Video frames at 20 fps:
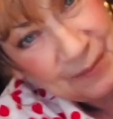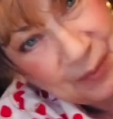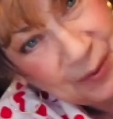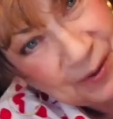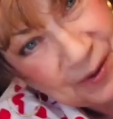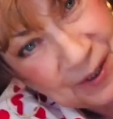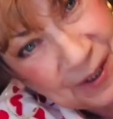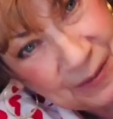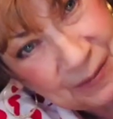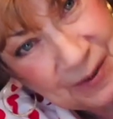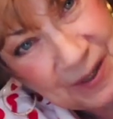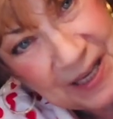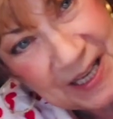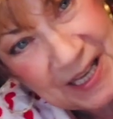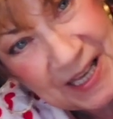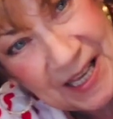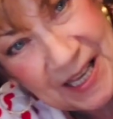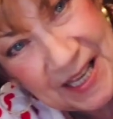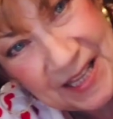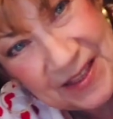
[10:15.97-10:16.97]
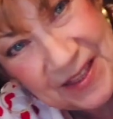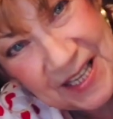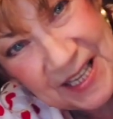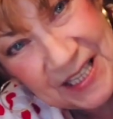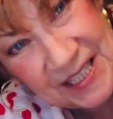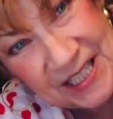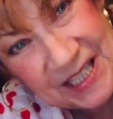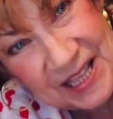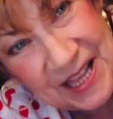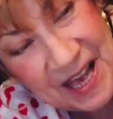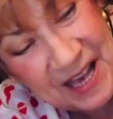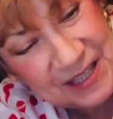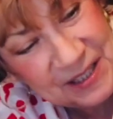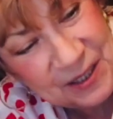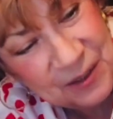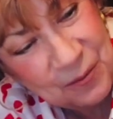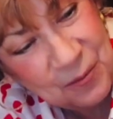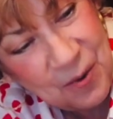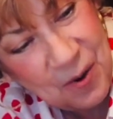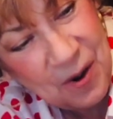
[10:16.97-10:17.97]
put them in this glass
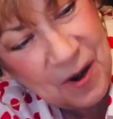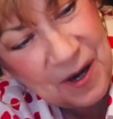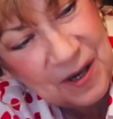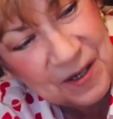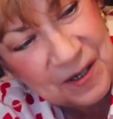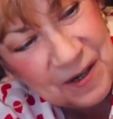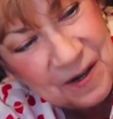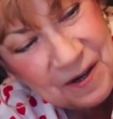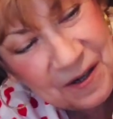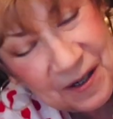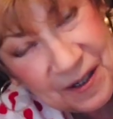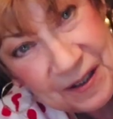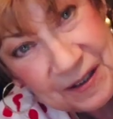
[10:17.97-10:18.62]
of water.